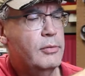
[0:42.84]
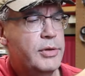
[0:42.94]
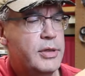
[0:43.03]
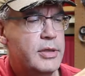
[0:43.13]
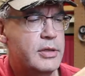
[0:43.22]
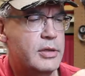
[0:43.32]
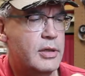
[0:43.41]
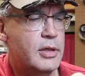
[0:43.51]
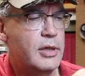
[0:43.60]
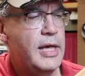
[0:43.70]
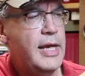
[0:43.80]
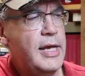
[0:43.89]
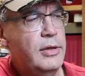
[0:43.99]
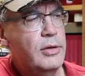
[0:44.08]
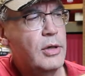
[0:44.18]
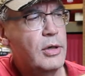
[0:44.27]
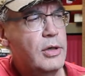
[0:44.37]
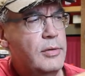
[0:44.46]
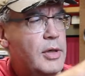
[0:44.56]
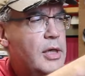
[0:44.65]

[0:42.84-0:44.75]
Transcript: with this handguard,